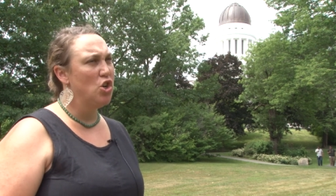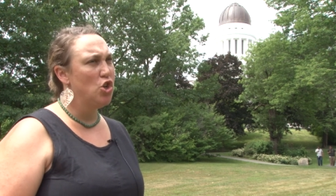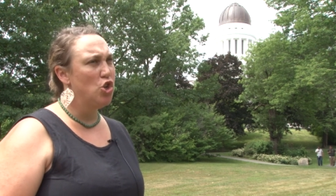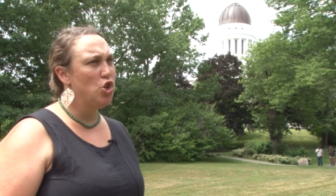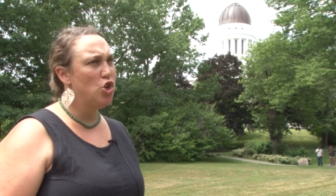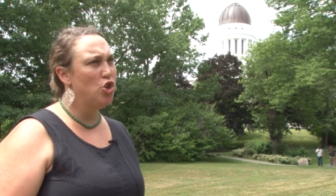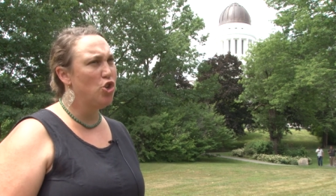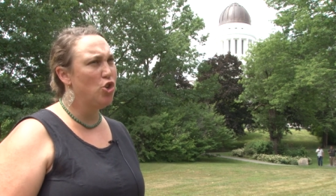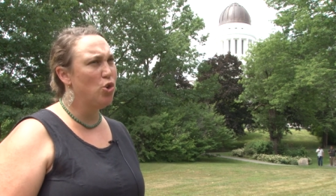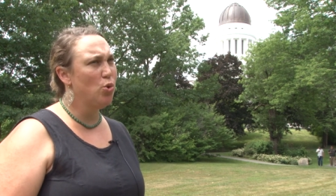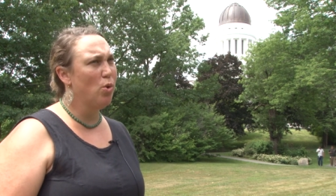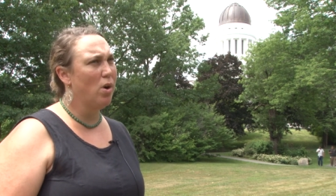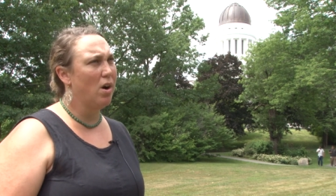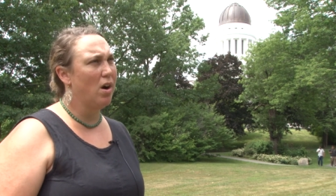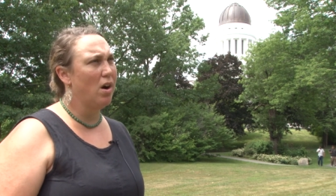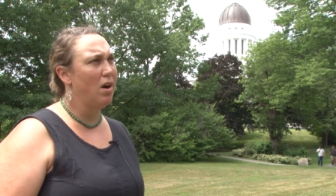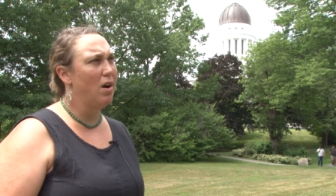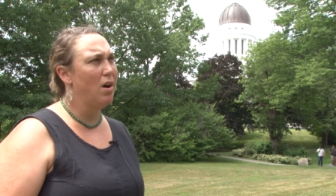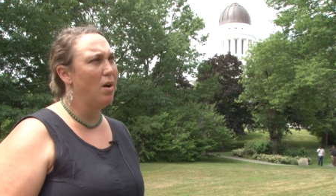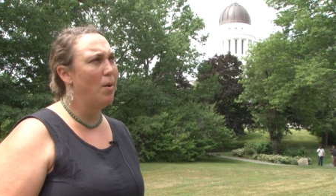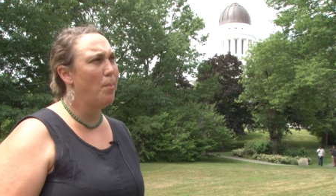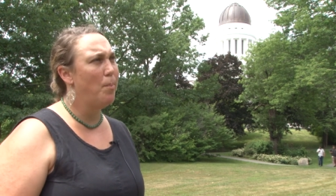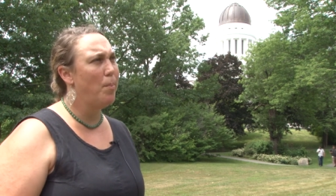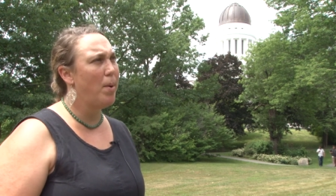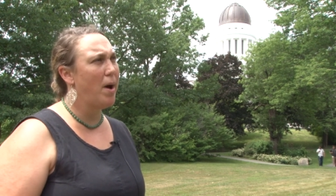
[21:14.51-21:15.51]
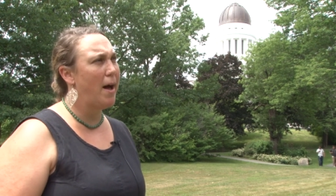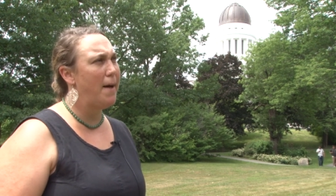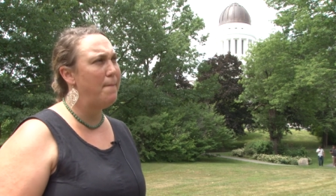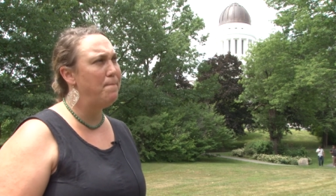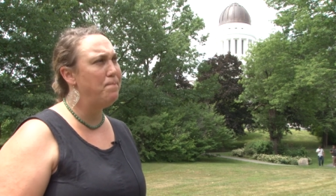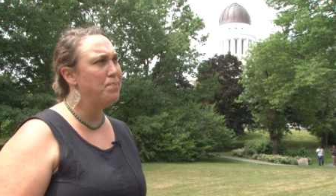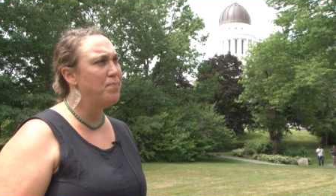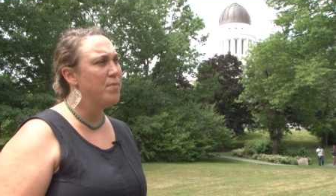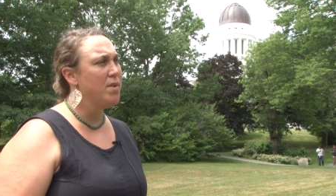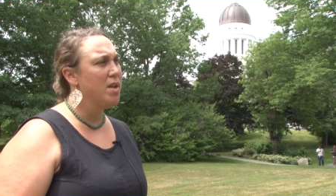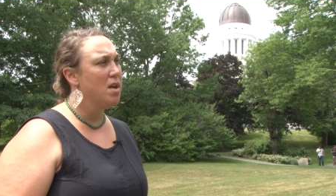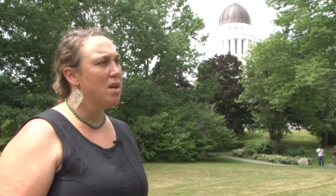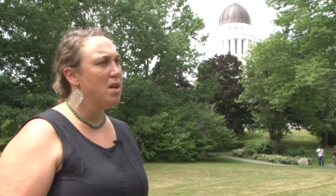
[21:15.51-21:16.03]
Sure, but
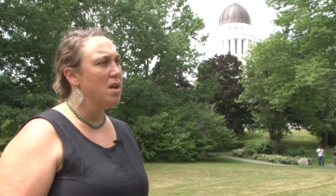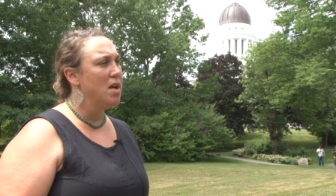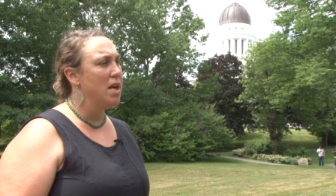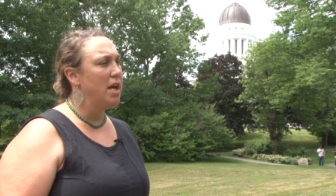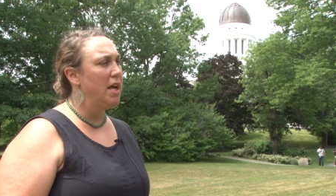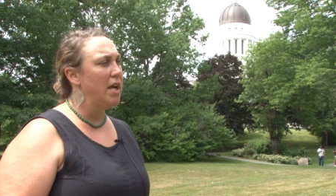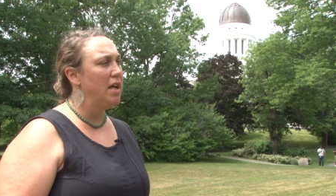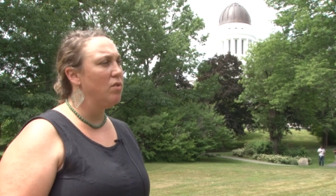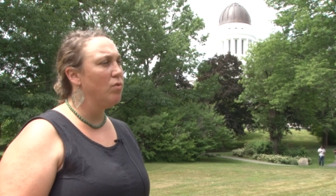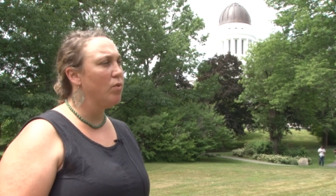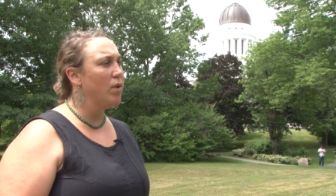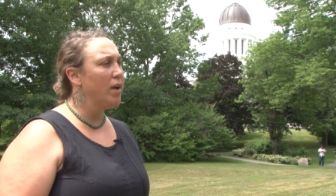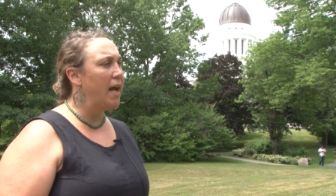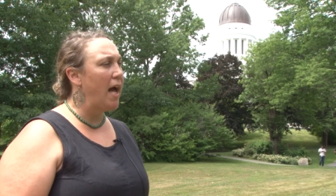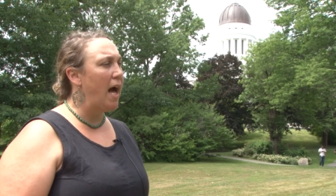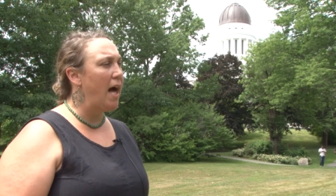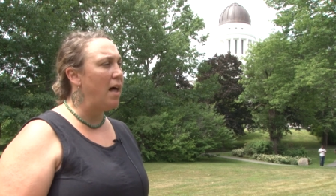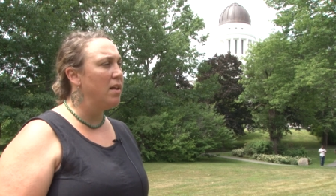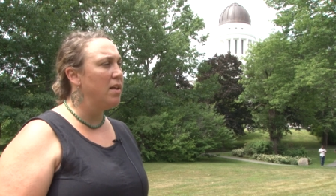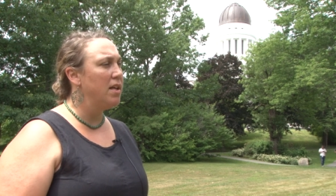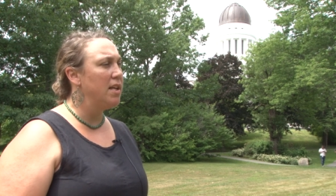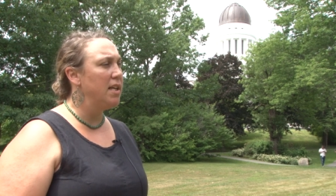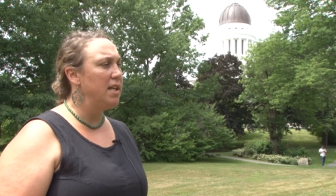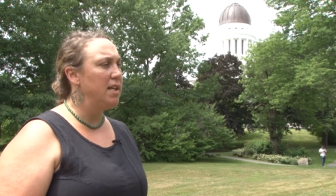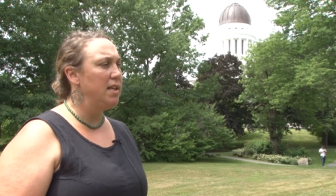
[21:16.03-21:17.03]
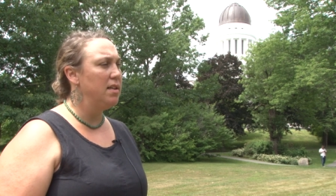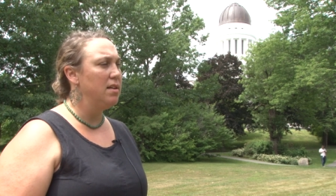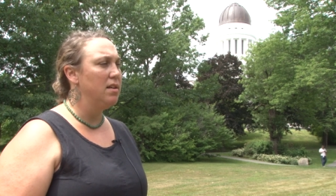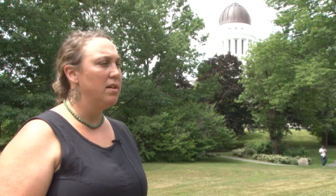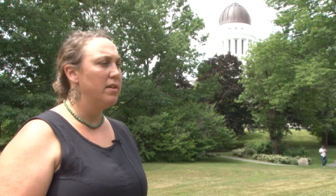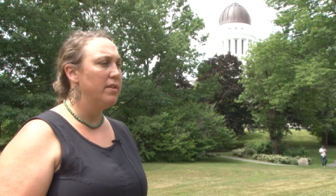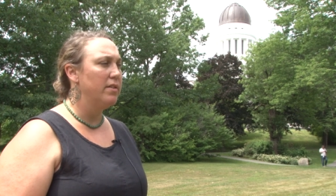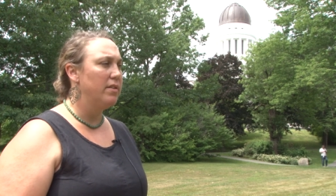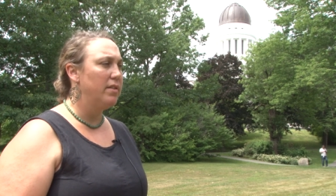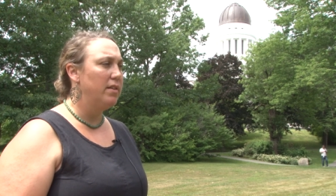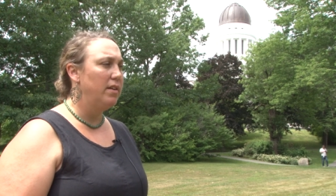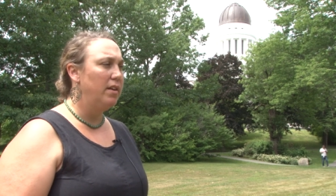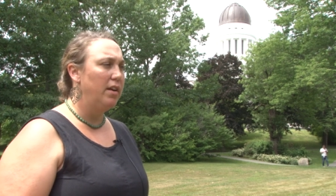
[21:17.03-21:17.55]
in reality,
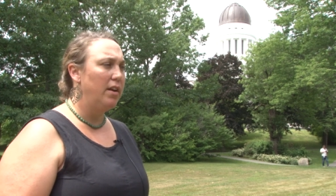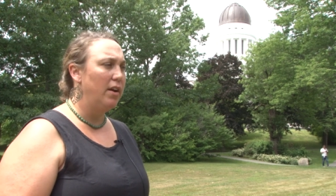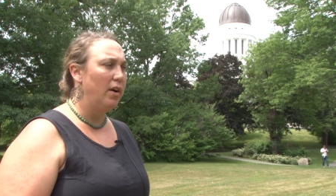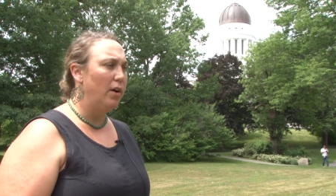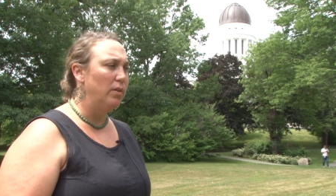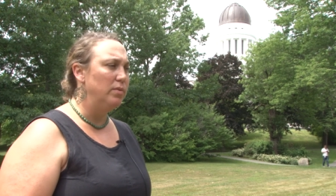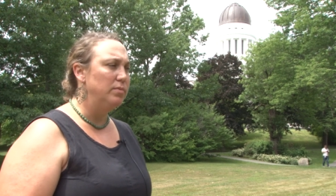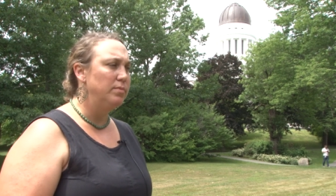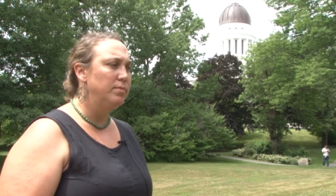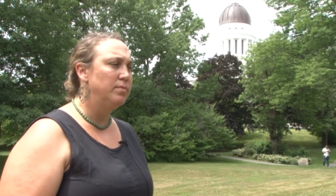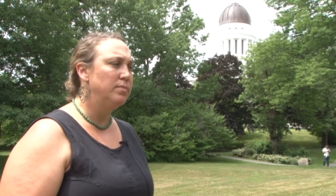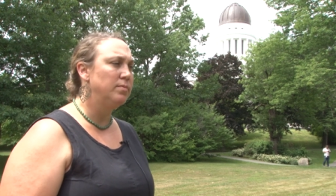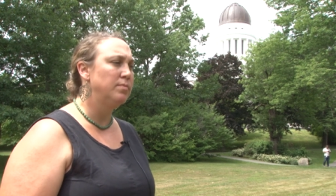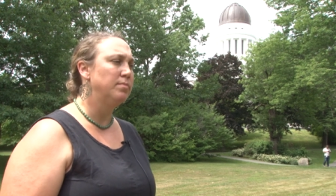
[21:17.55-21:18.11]
you know,